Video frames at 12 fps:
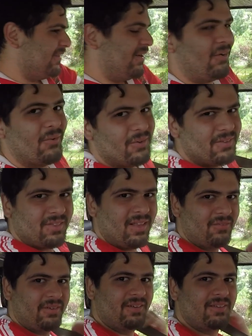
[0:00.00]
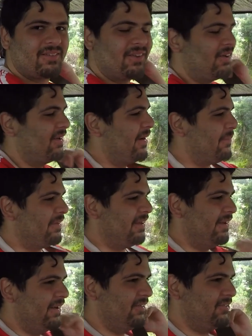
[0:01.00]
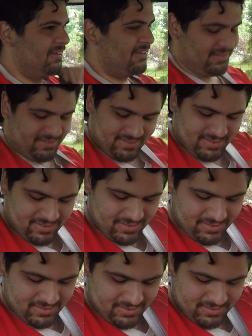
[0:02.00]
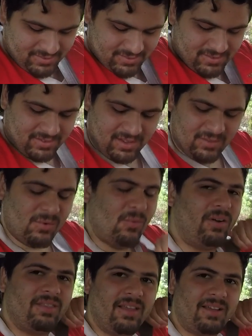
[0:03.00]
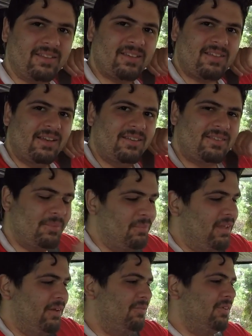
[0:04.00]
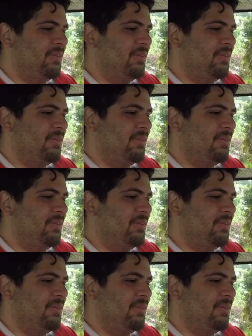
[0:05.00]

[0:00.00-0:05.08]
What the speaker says: Always love it, starting up a 900. Even one like this that needs some love.